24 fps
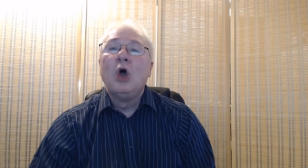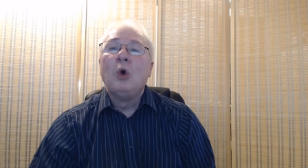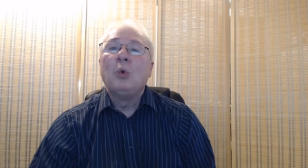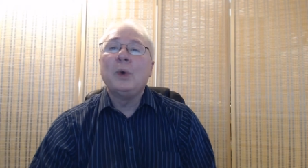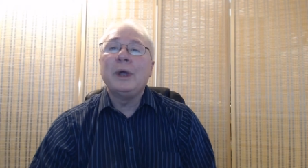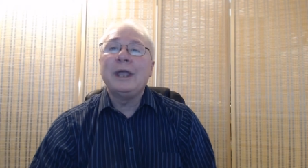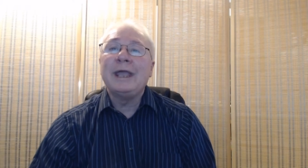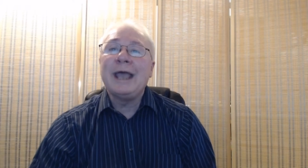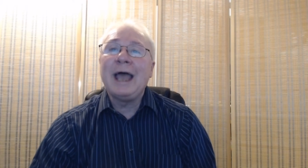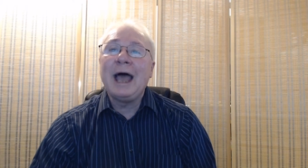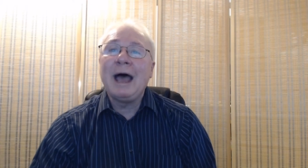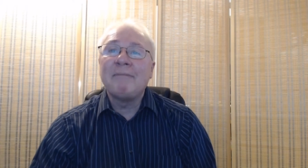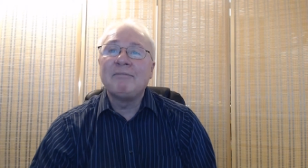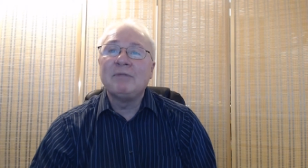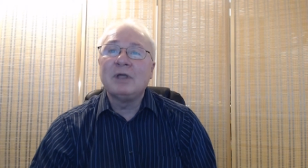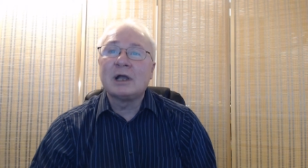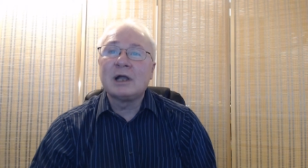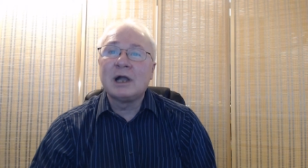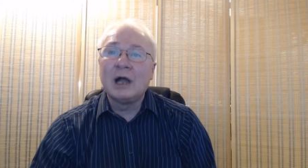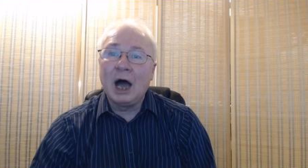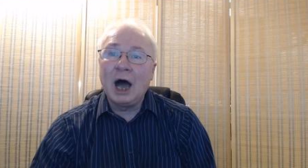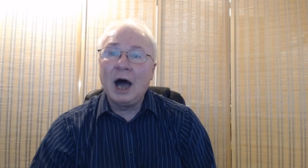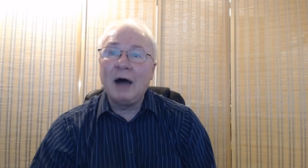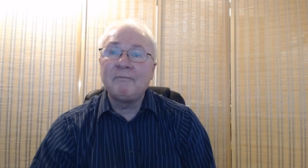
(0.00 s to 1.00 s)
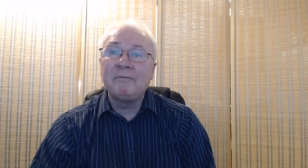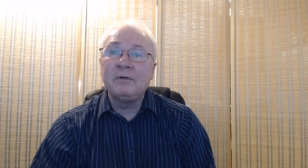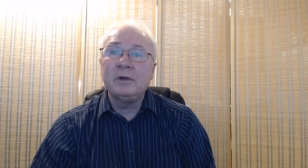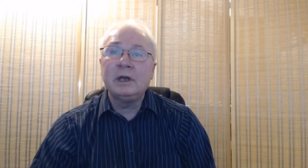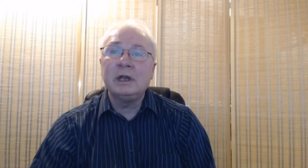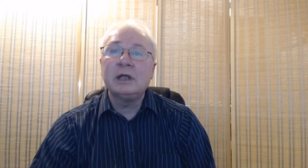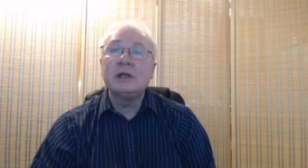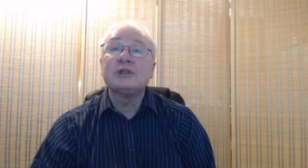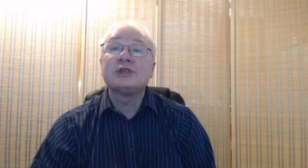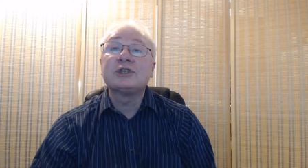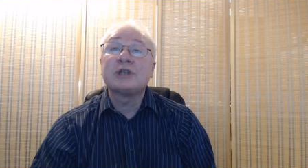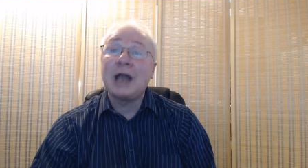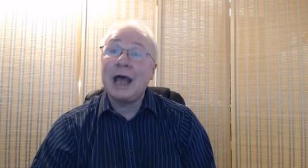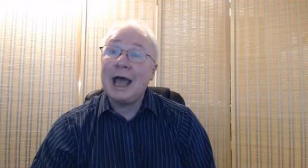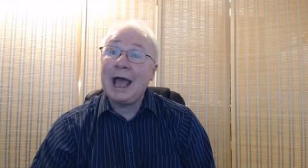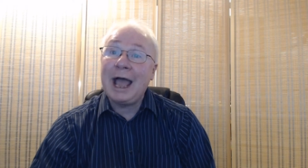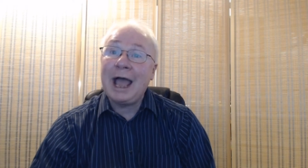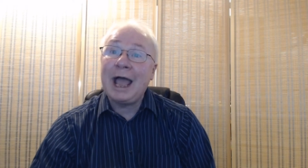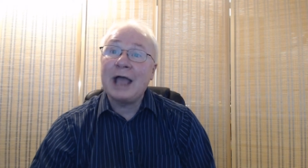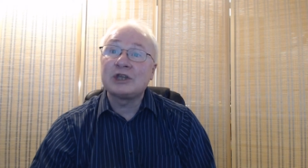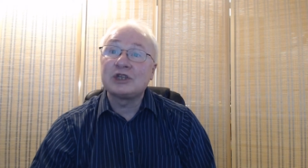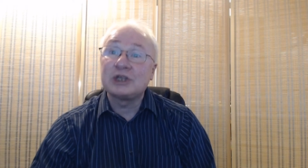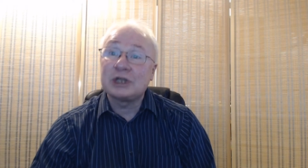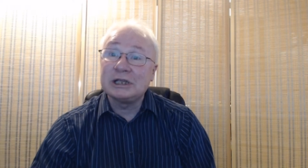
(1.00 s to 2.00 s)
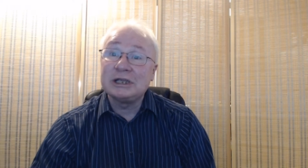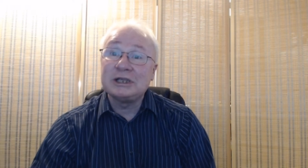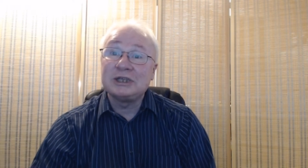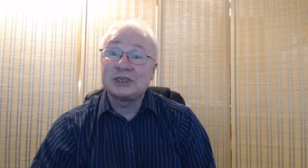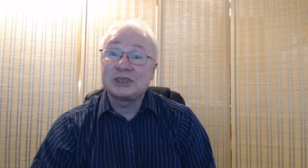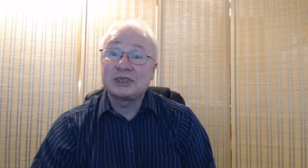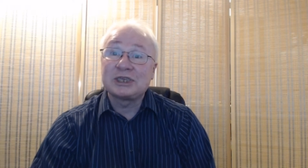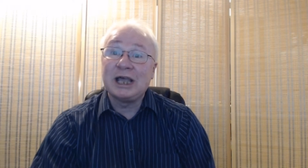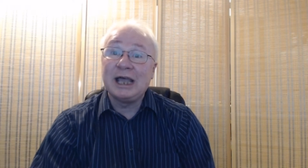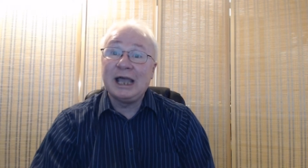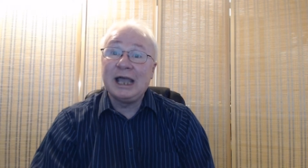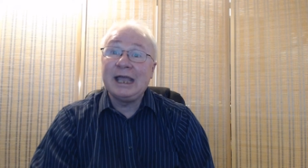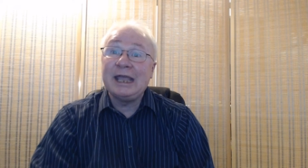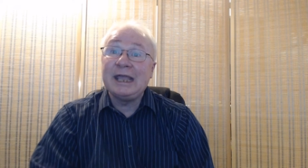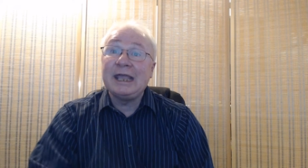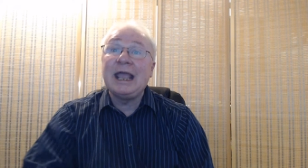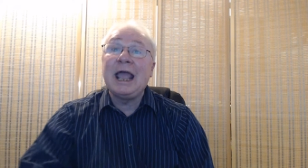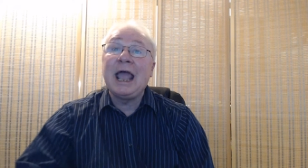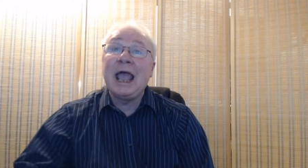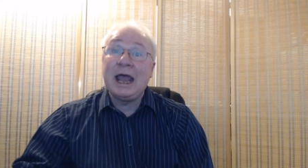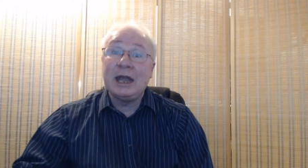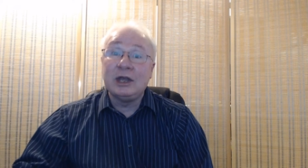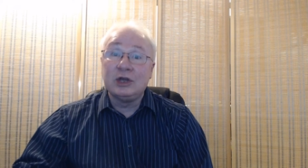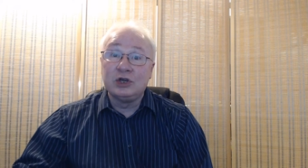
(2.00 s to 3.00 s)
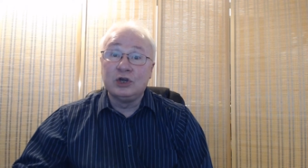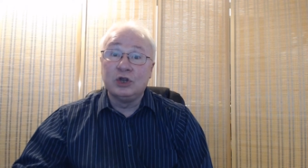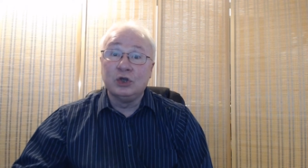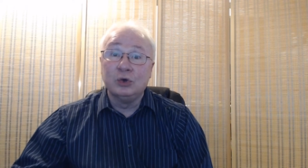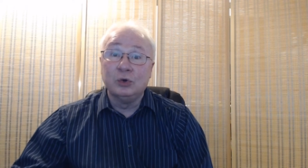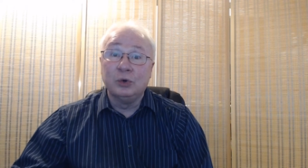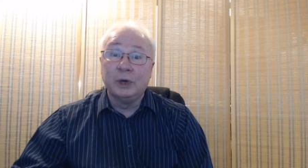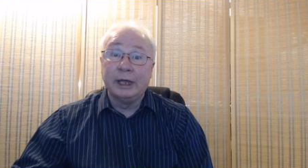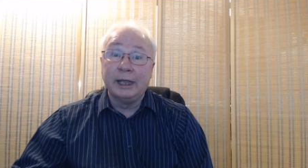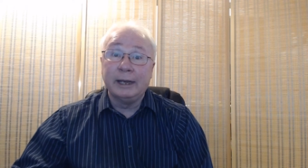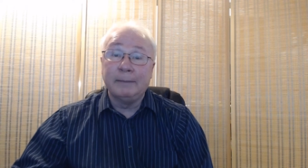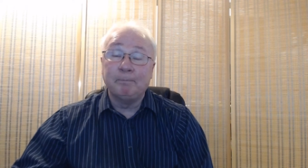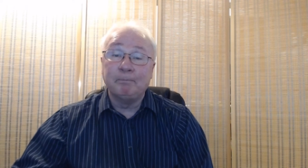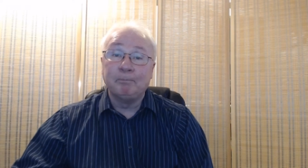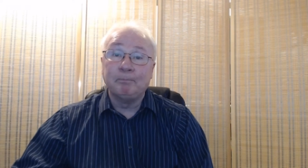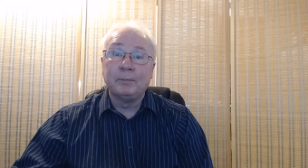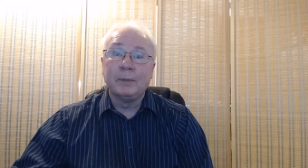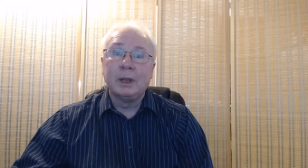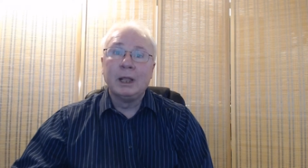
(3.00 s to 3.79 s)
we have the confidence to actually say and do it.